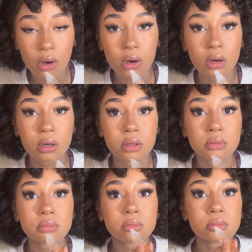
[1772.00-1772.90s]
on
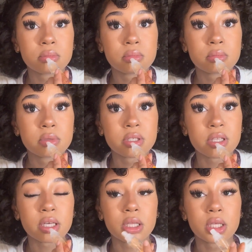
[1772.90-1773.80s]
just
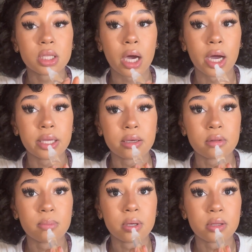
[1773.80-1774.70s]
like the tiniest
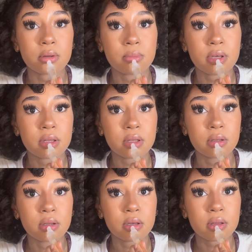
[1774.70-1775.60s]
bit, so it basically
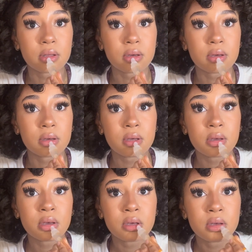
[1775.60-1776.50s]
looks like
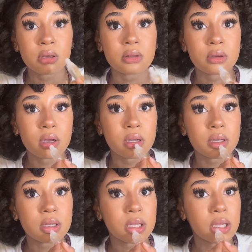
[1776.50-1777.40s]
you still got
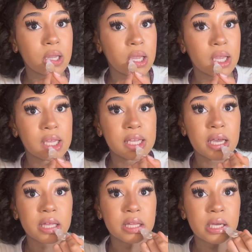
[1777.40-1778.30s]

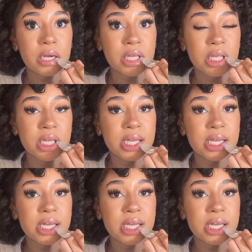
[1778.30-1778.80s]
chapstick on.